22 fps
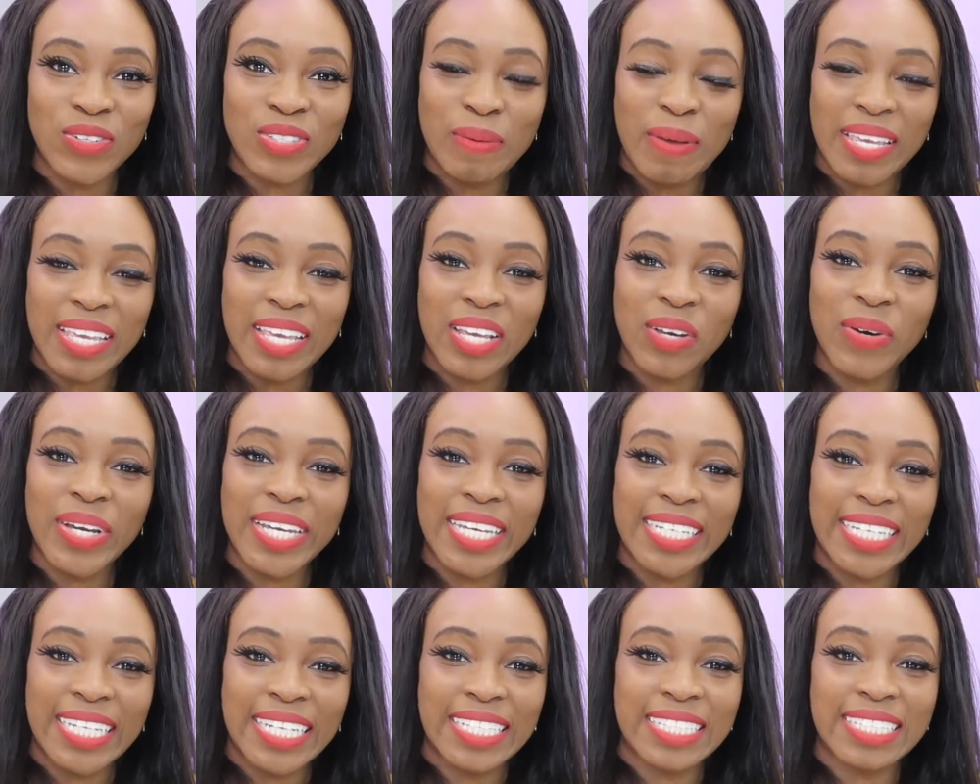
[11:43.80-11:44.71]
make it quick
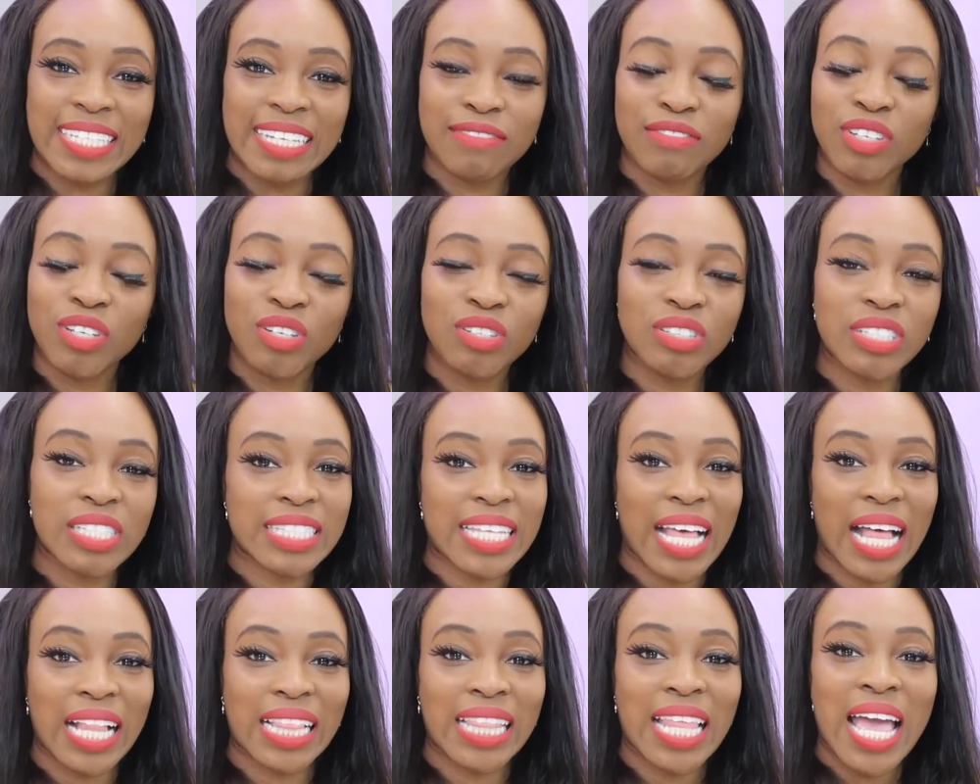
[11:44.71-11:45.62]
and easy for you to
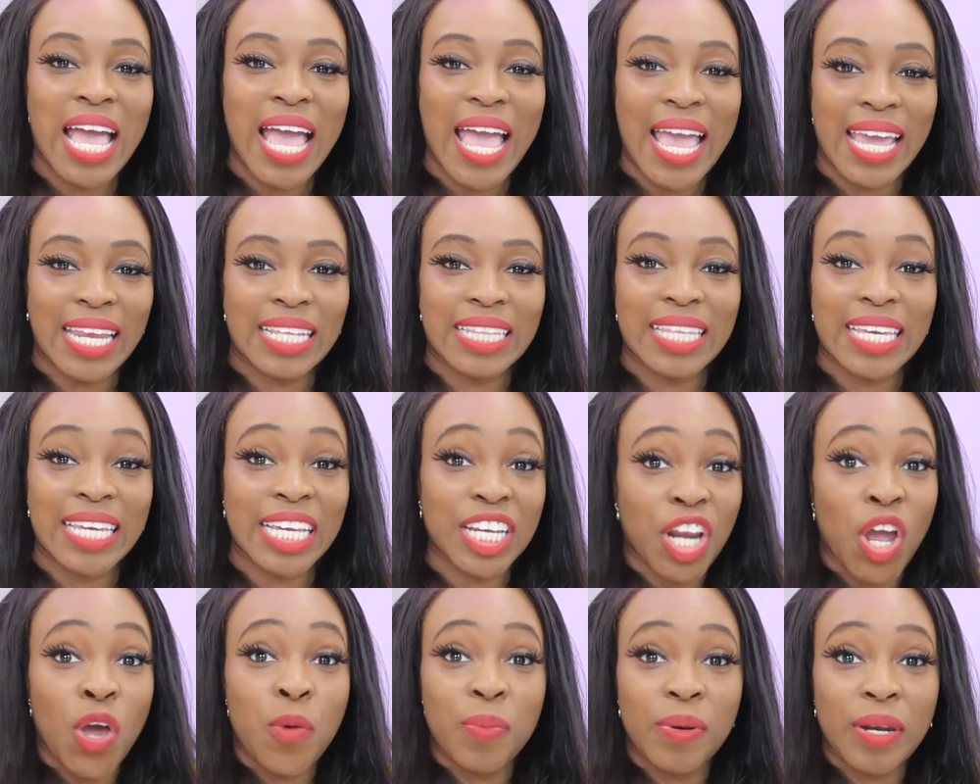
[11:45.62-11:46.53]
sell anything
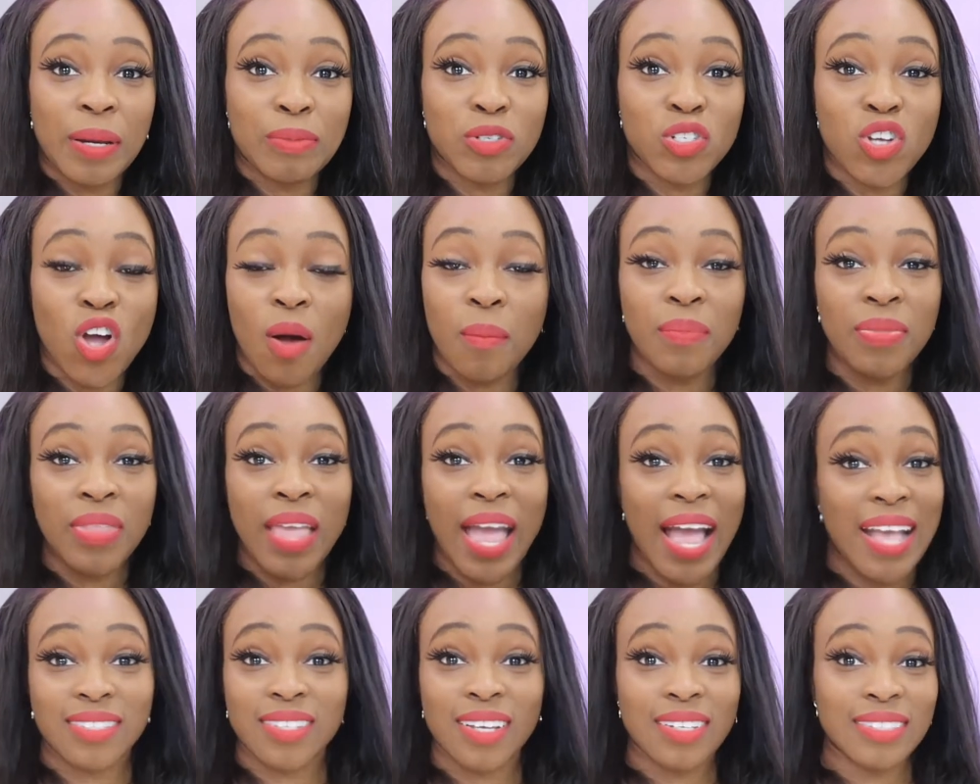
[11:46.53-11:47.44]
and open up shop
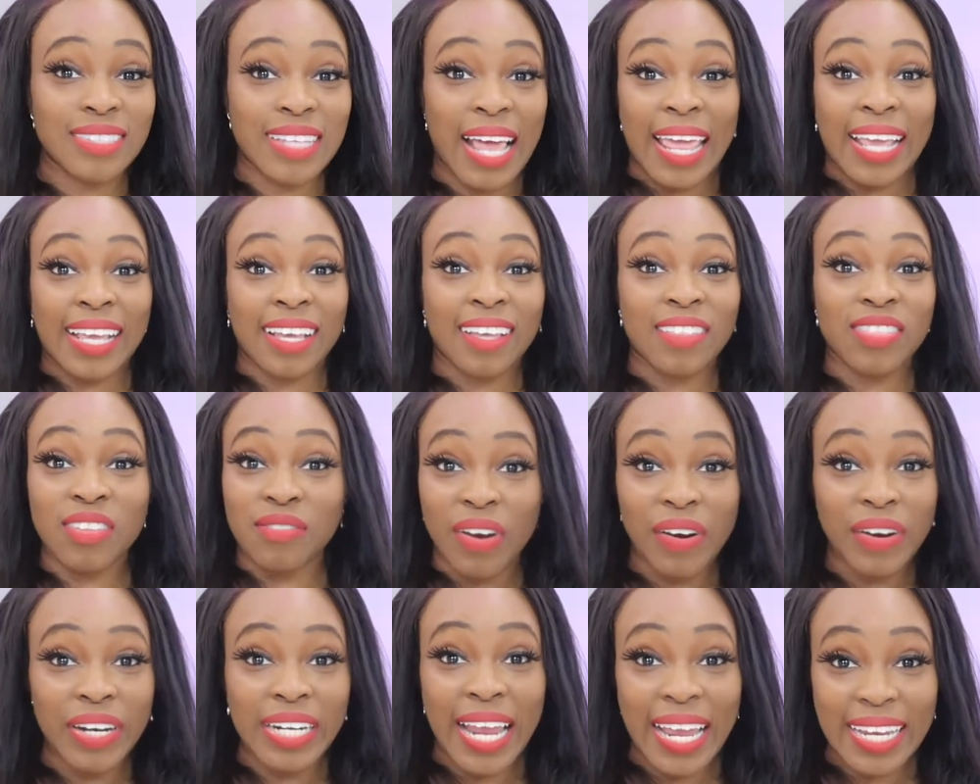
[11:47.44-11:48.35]
and start selling the
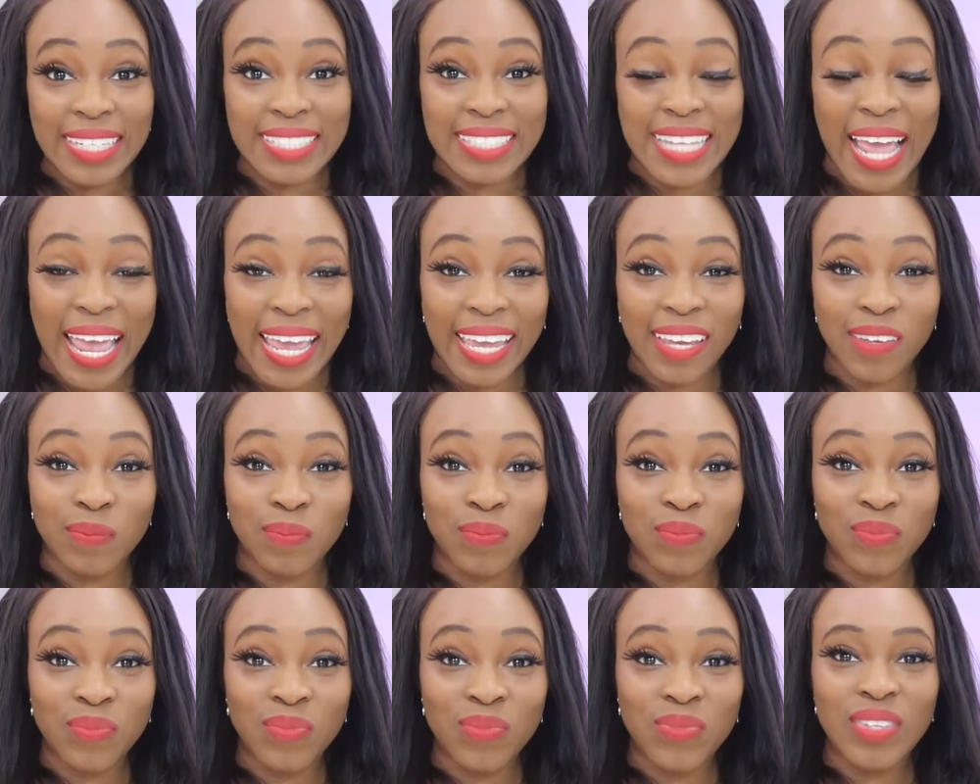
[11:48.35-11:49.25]
very next day.
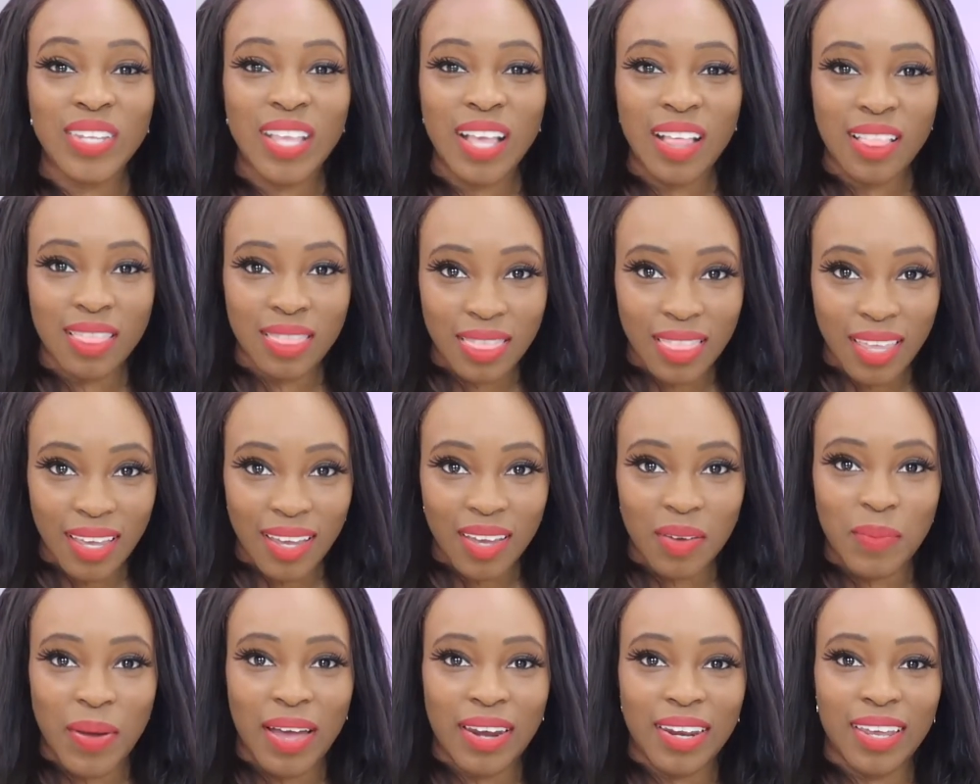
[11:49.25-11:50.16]
Think
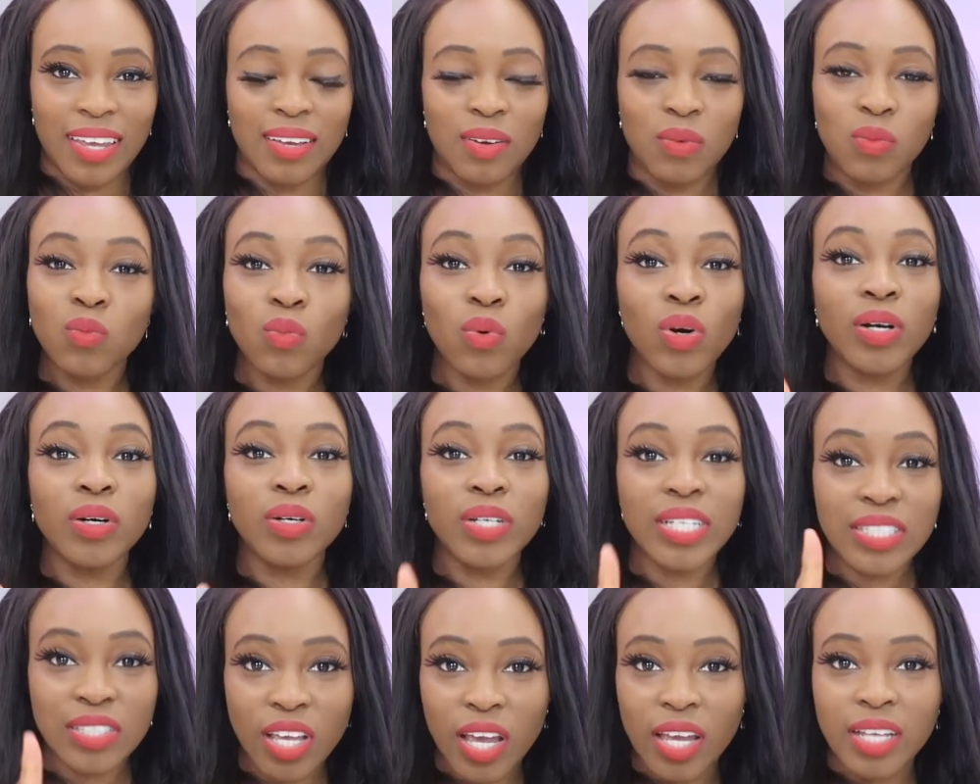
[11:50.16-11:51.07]
about it. What
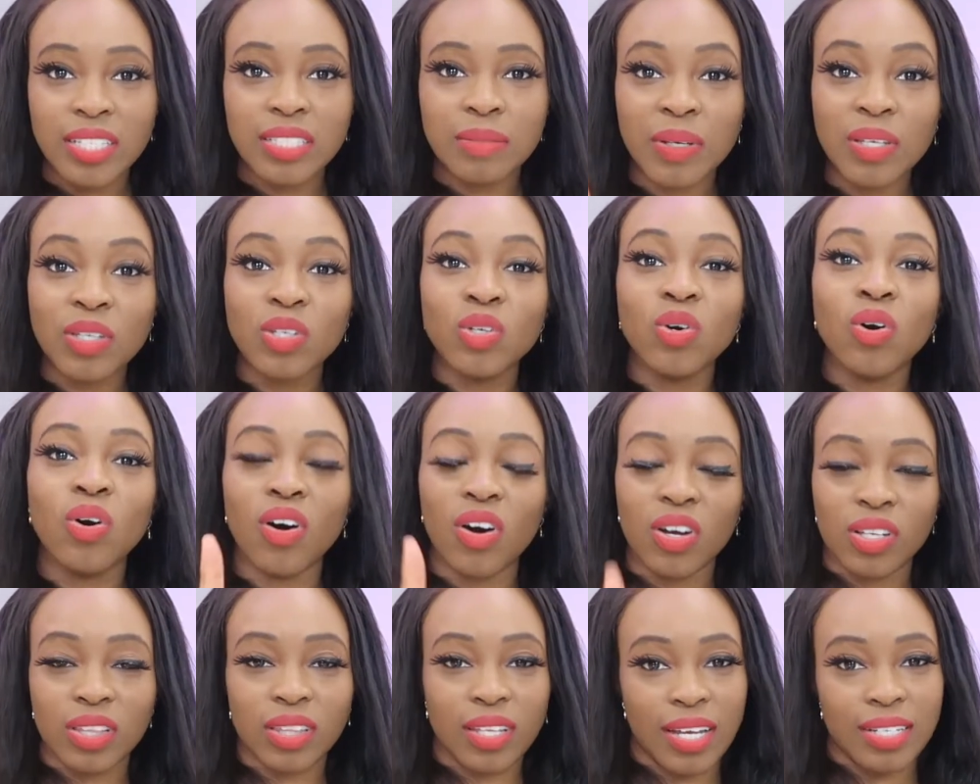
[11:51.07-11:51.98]
is going to be
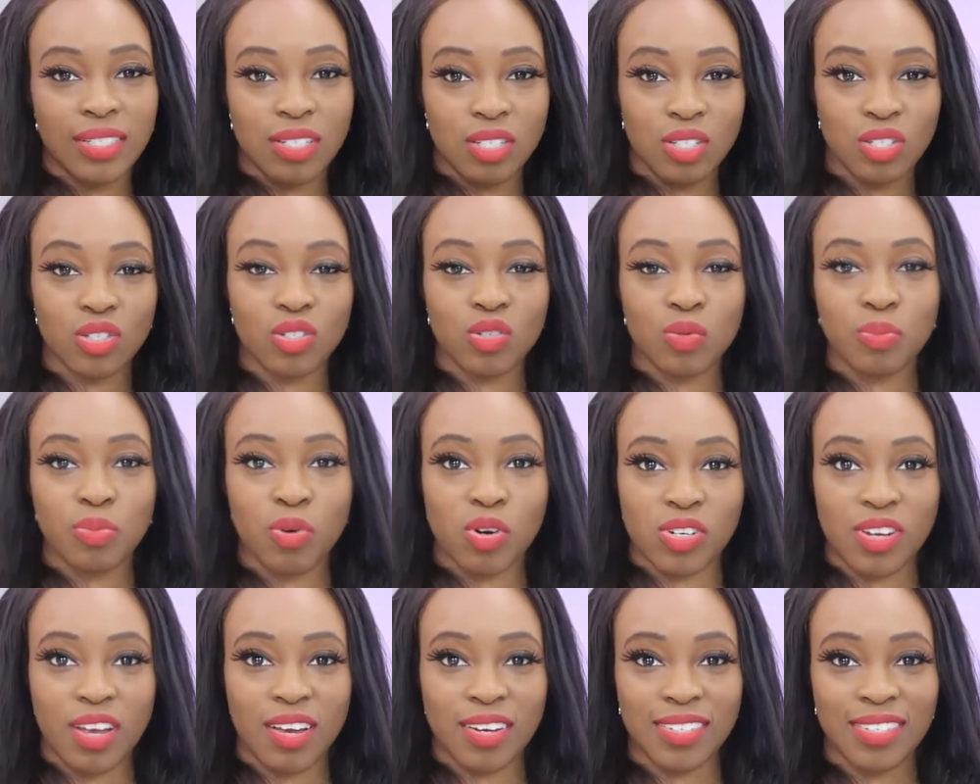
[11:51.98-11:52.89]
your online digital
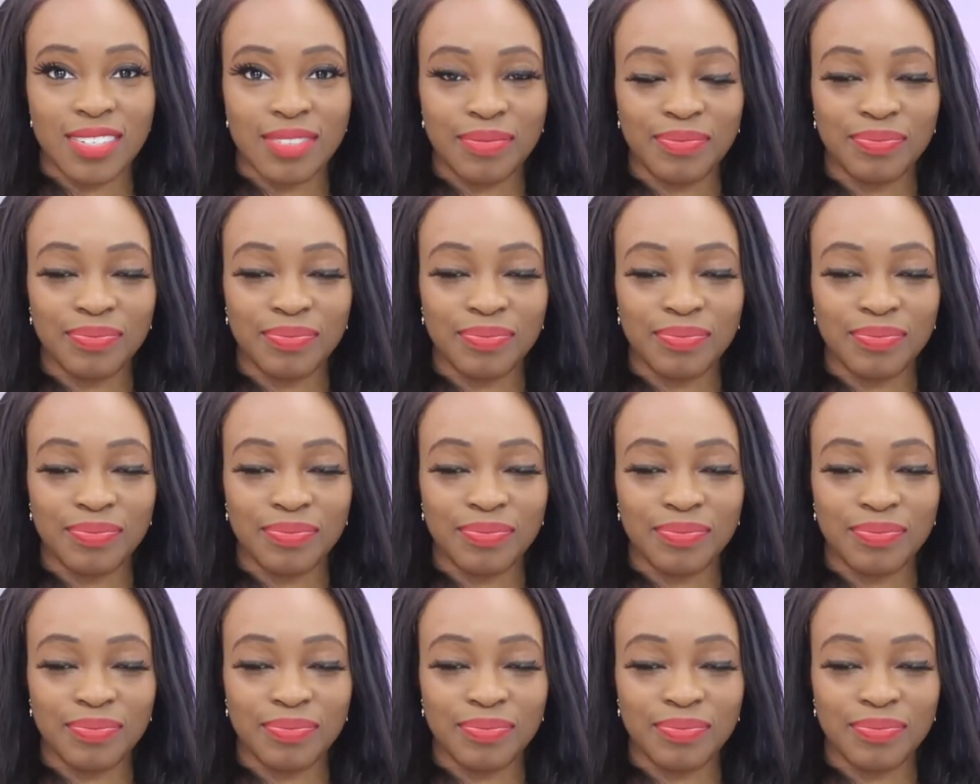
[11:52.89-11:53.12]
product?